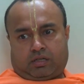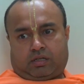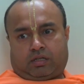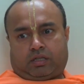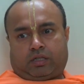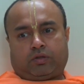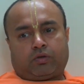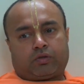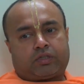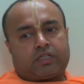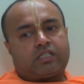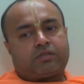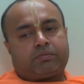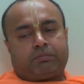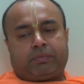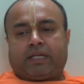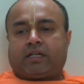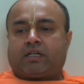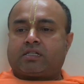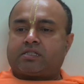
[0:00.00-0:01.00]
Lotus
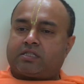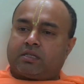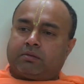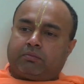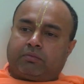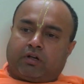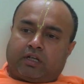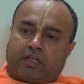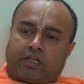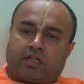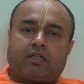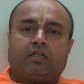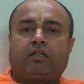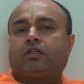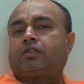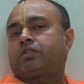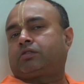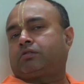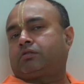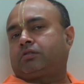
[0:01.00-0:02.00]
being symbolic
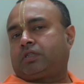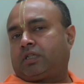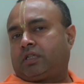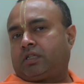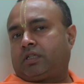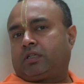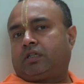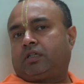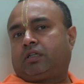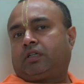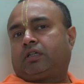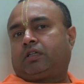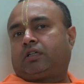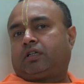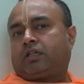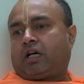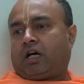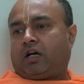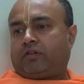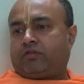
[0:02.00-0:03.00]
to
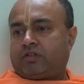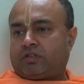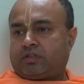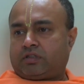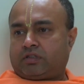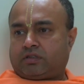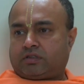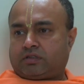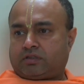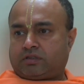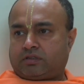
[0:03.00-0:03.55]
our